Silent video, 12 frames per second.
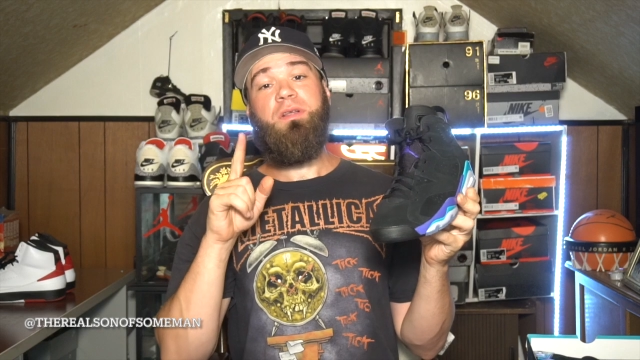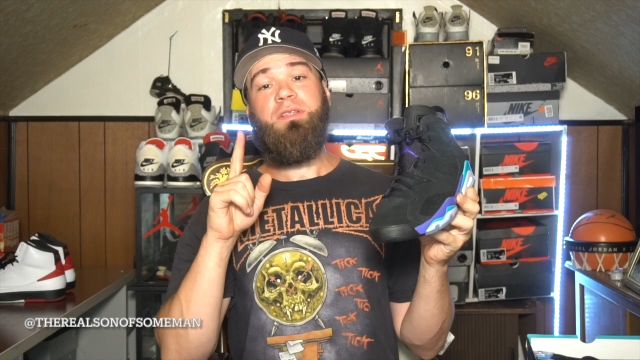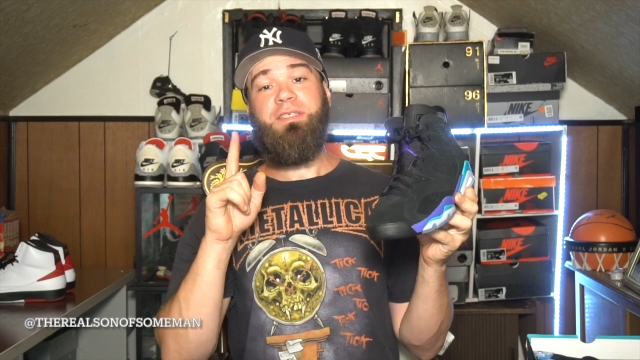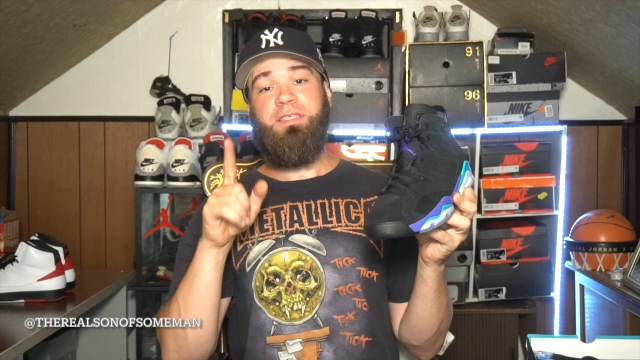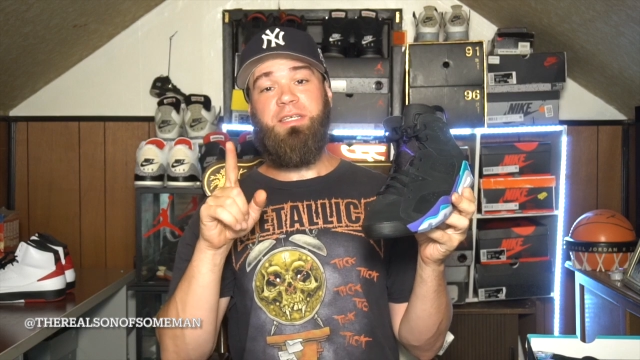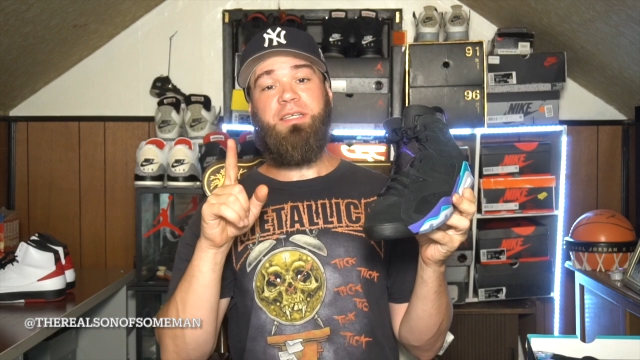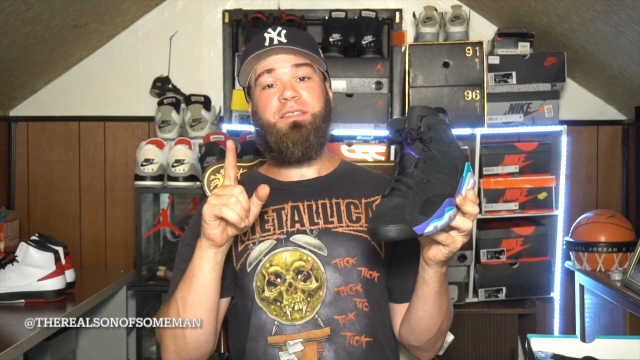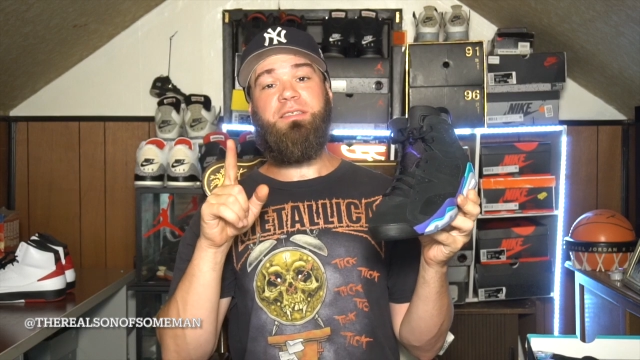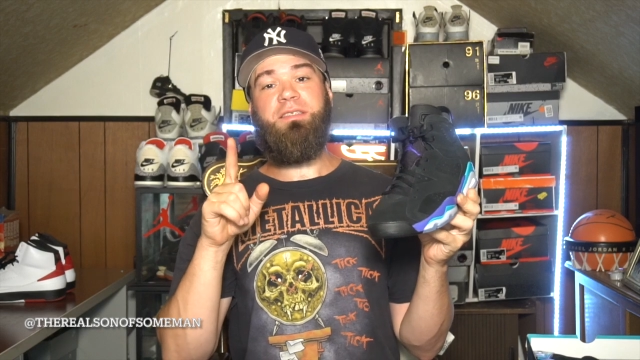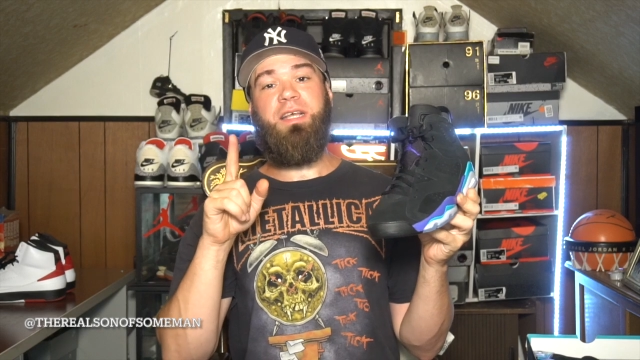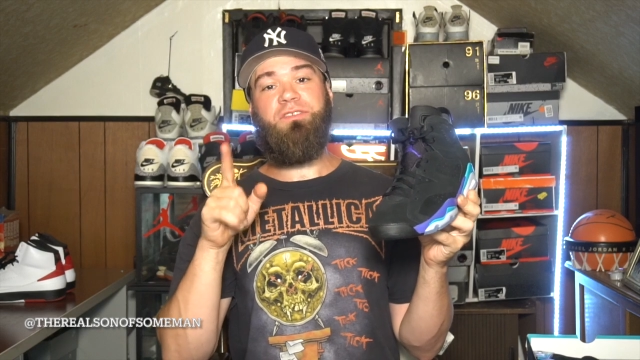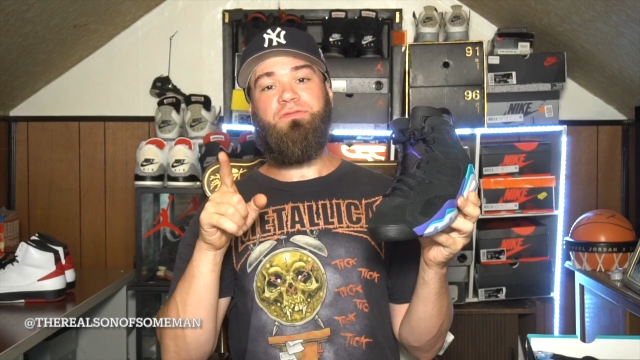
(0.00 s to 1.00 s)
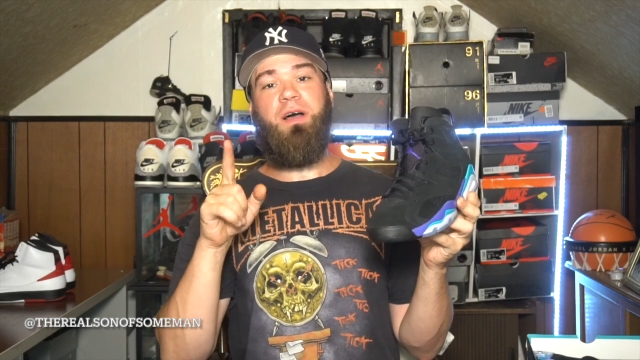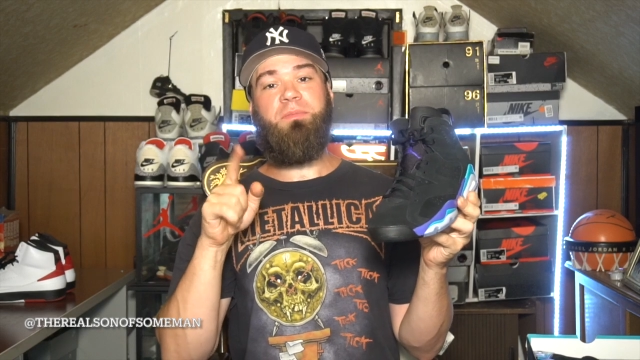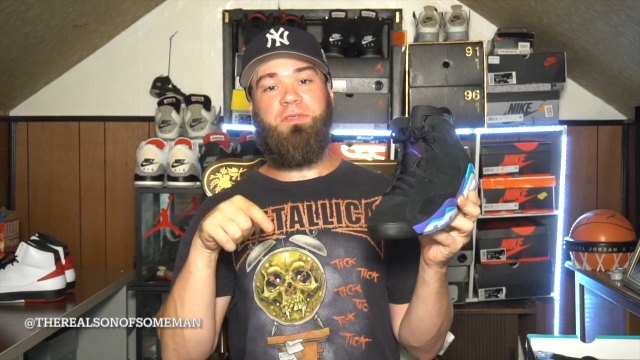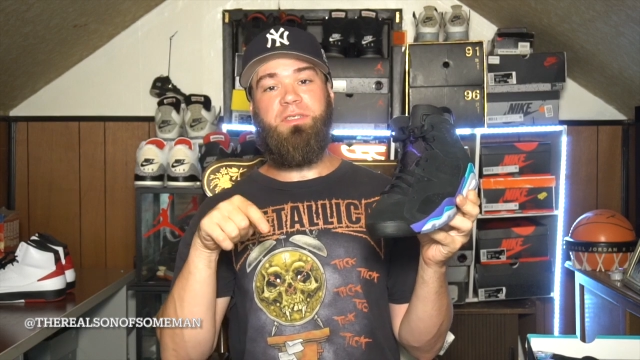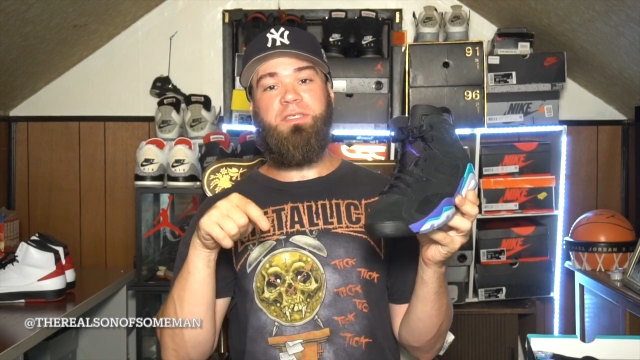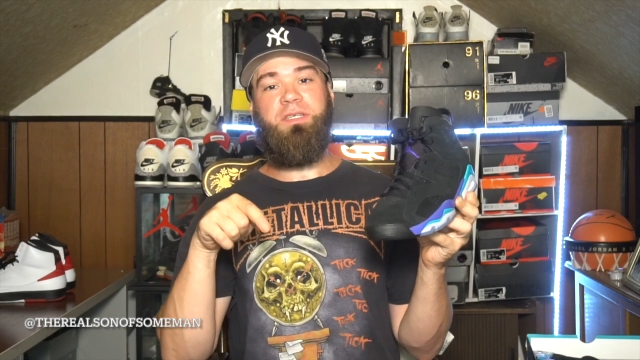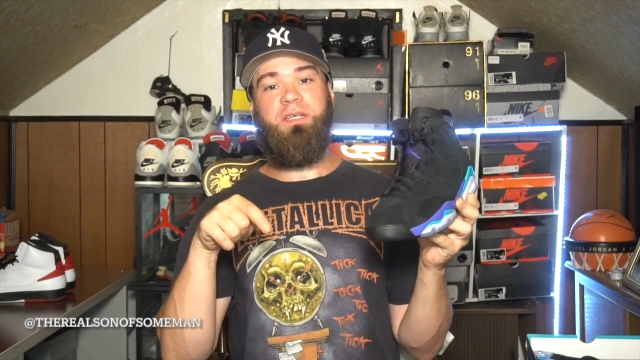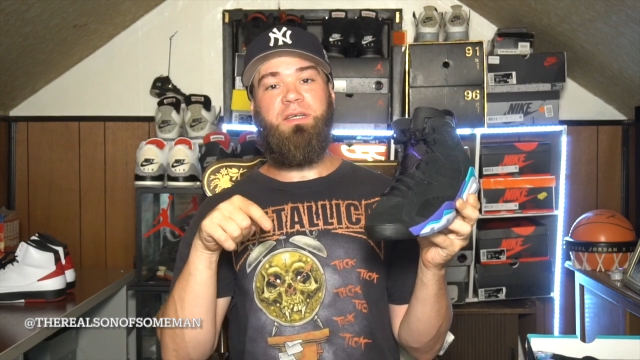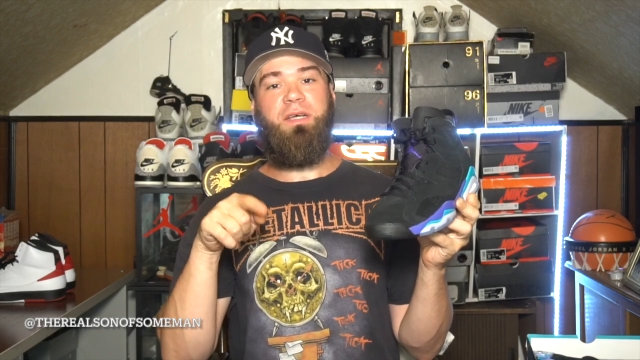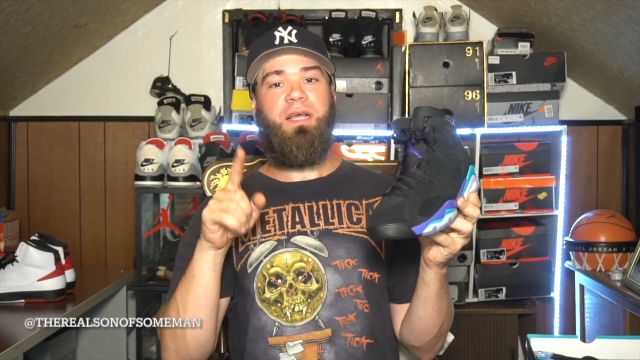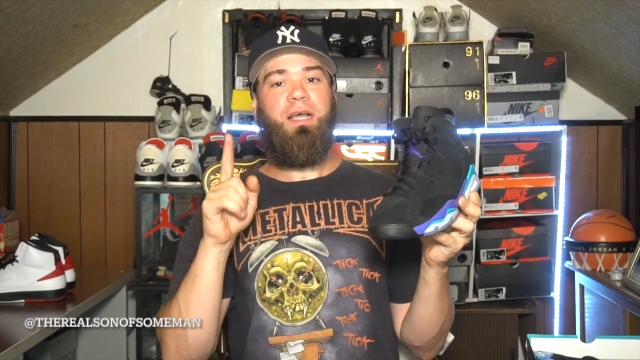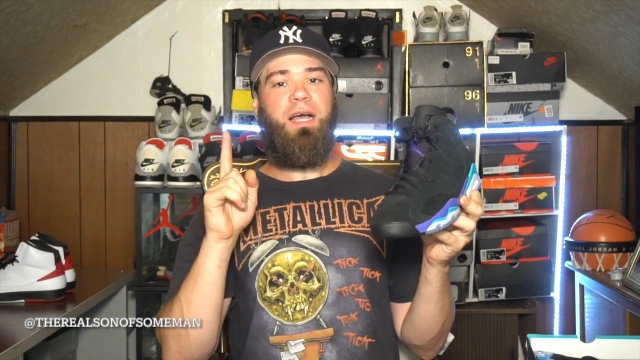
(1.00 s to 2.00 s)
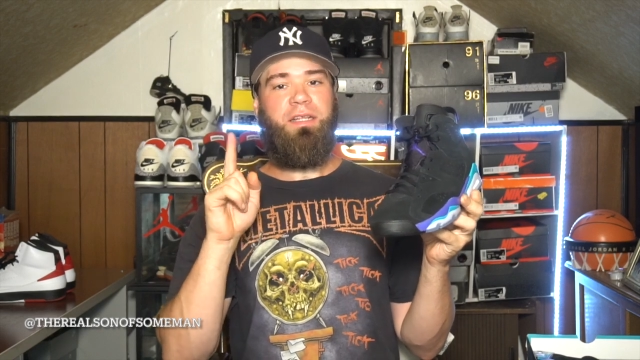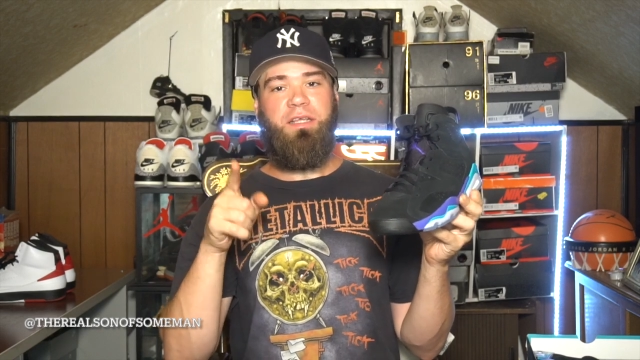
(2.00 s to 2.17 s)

The 6s that dropped this year, I